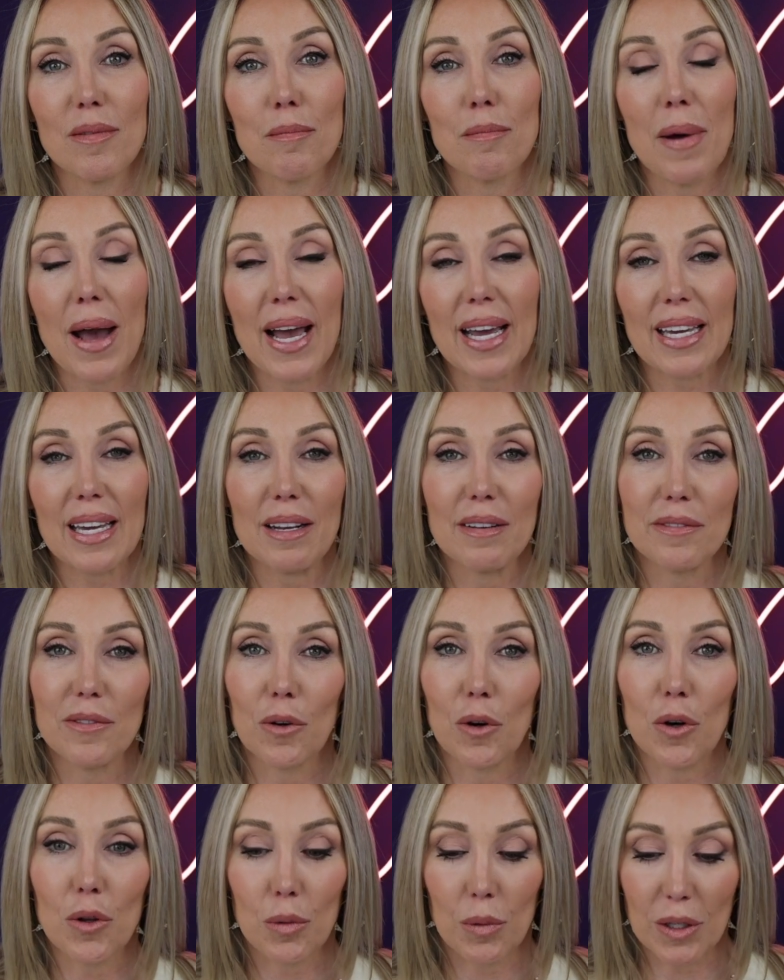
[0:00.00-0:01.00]
back and
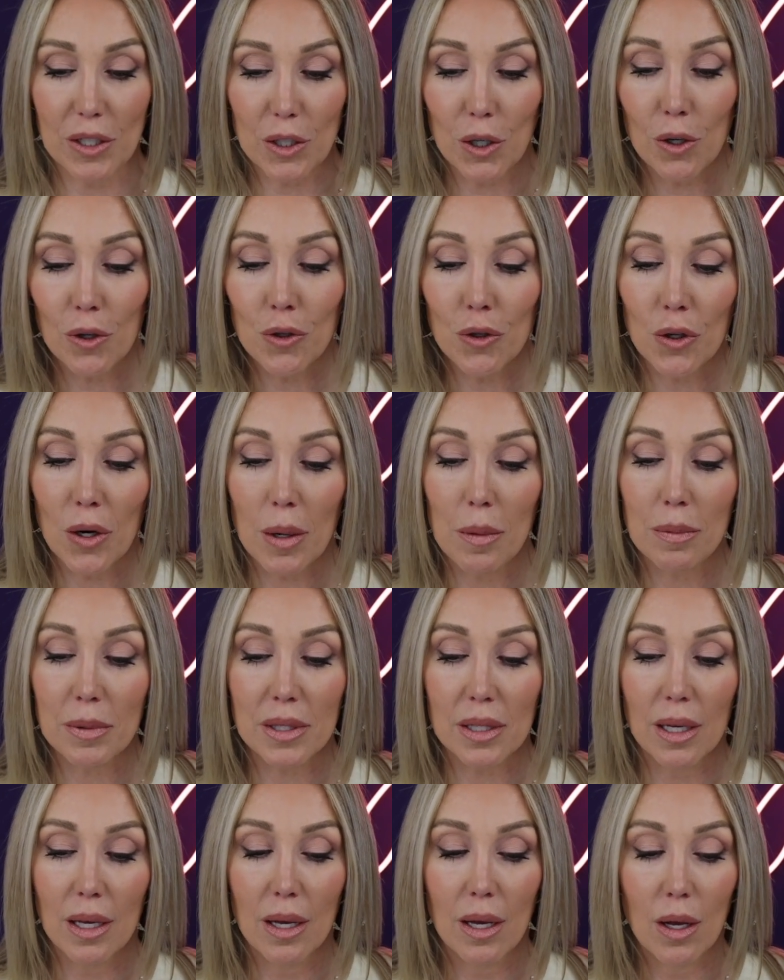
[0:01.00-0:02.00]
forth return
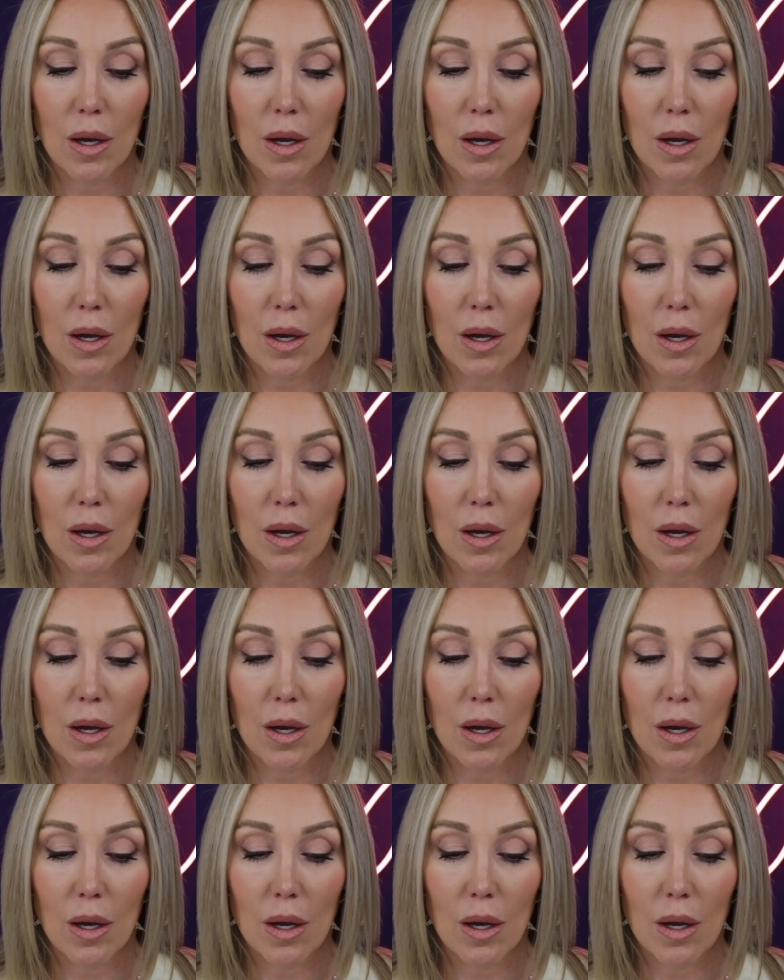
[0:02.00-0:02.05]
trips